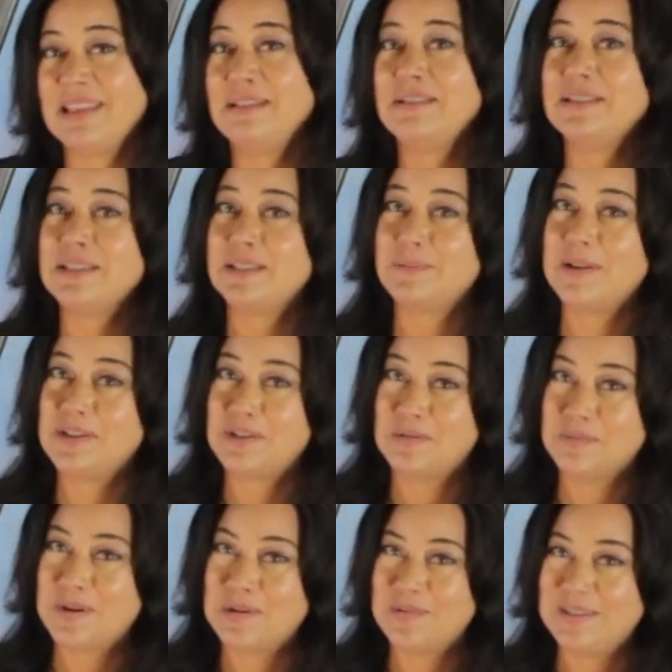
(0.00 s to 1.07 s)
It was a special
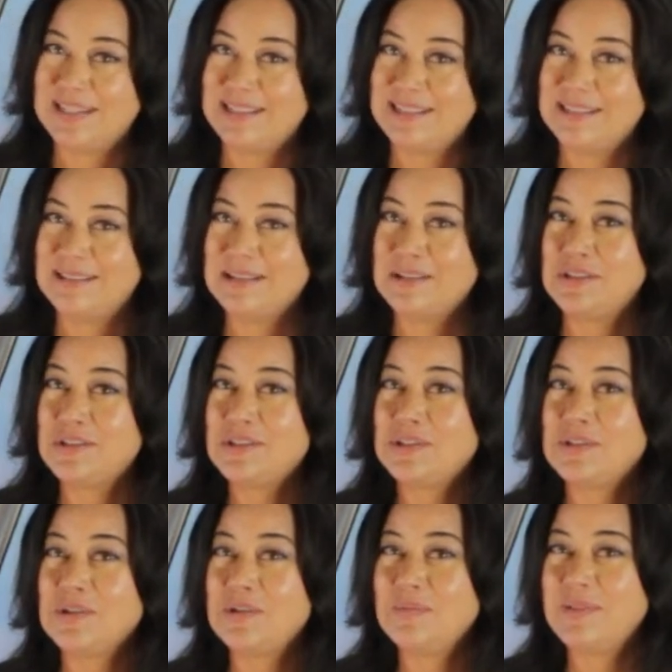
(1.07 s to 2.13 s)
moment.
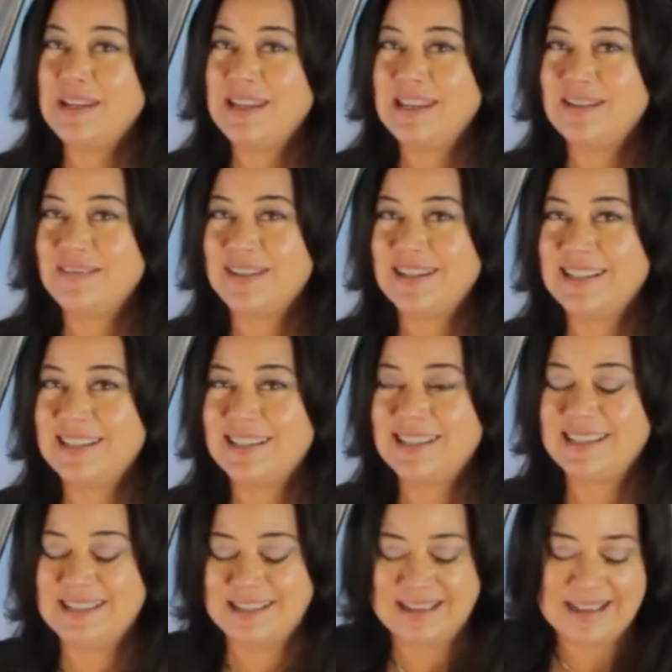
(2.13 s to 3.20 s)
So many of
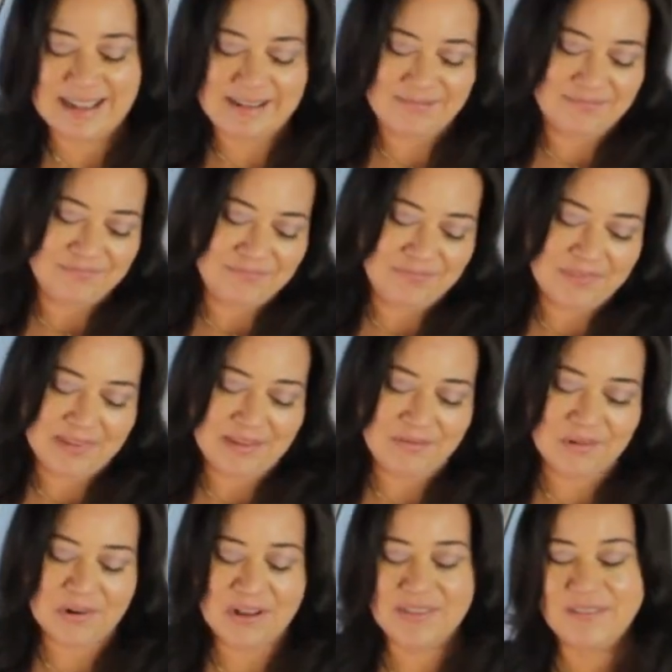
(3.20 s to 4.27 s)
us
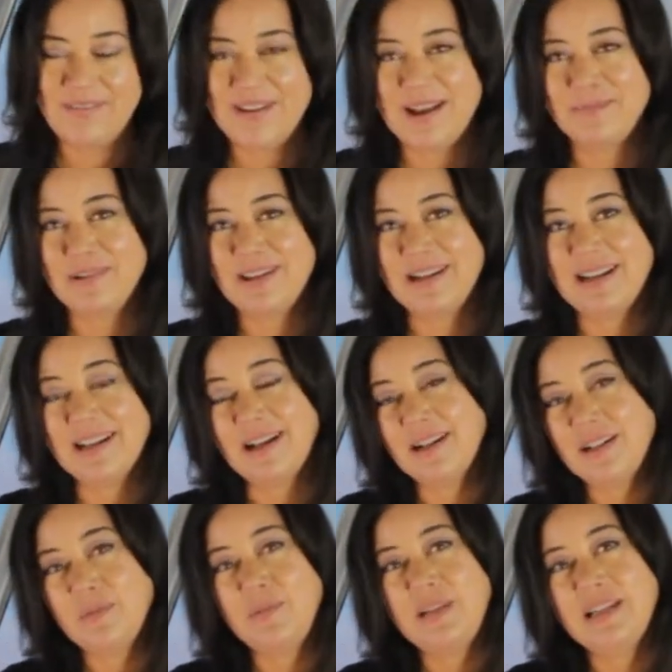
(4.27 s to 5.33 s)
were on the fabric, and I got
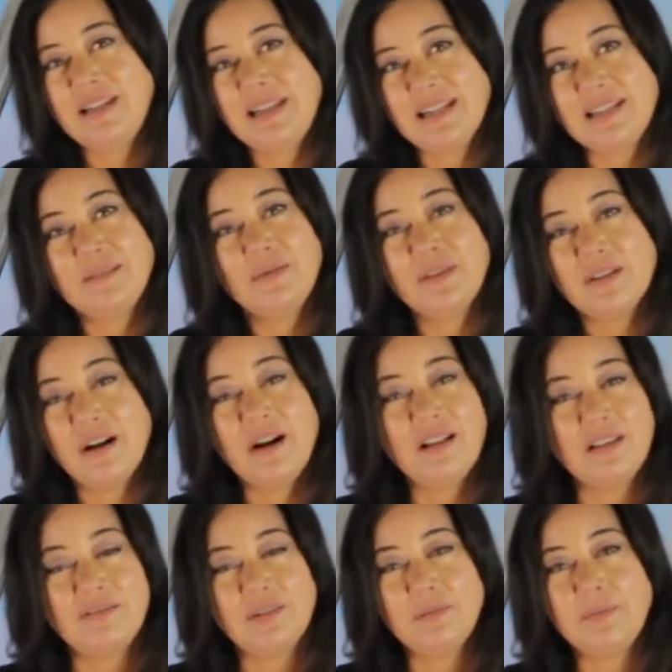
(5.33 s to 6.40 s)
to be connected with
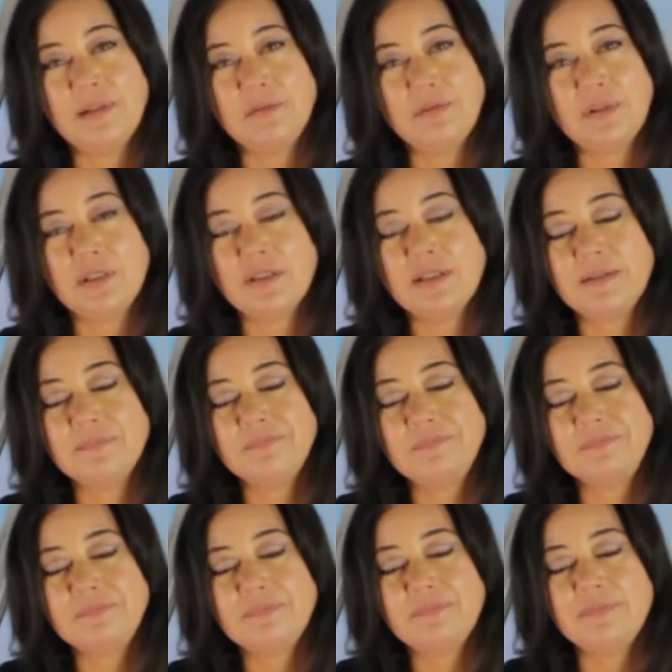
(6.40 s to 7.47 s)
all of them. It was
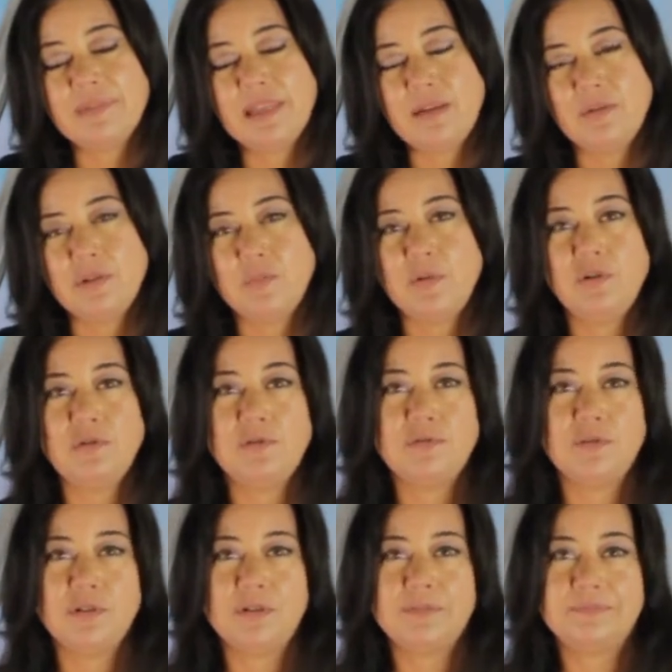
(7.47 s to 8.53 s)

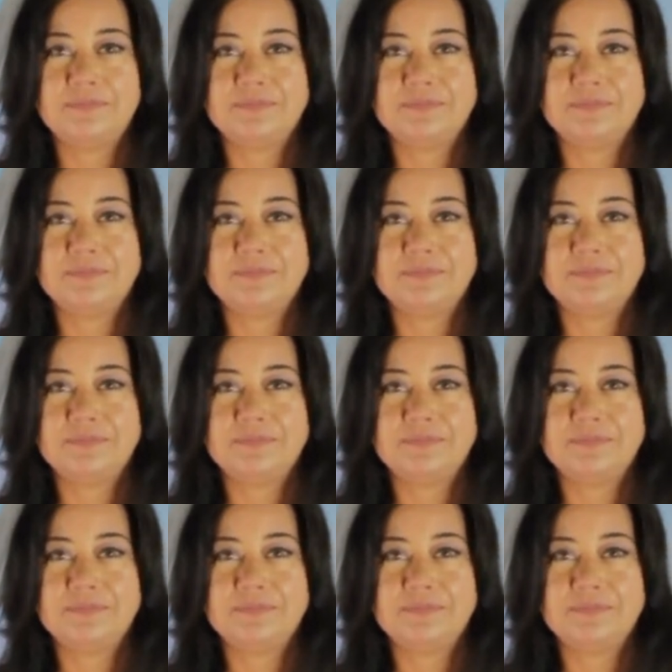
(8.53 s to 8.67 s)
beautiful.